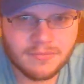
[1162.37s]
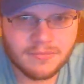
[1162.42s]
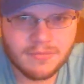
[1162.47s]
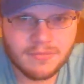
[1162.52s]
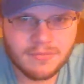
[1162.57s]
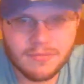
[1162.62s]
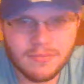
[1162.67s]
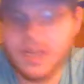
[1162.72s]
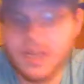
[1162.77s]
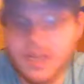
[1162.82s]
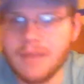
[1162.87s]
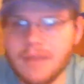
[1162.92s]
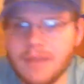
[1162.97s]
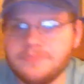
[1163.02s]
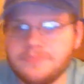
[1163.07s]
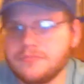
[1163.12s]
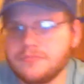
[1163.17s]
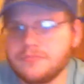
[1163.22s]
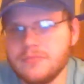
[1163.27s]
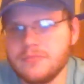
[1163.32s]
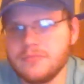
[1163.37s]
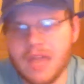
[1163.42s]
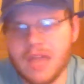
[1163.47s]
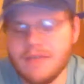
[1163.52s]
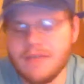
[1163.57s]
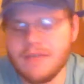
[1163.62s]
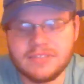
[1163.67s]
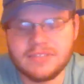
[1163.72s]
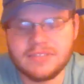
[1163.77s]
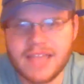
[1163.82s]
But, like
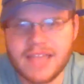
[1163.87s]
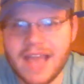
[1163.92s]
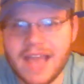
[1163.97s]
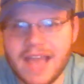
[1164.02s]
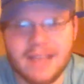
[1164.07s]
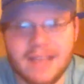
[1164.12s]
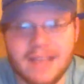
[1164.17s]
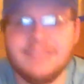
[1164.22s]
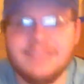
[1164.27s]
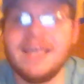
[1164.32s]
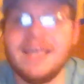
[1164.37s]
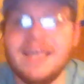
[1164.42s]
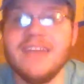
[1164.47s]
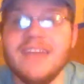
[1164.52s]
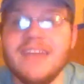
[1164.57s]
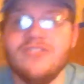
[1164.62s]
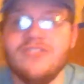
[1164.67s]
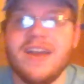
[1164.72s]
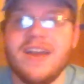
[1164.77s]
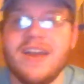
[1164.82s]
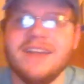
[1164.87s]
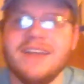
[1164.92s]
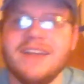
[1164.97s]
I was saying, I sidetracked,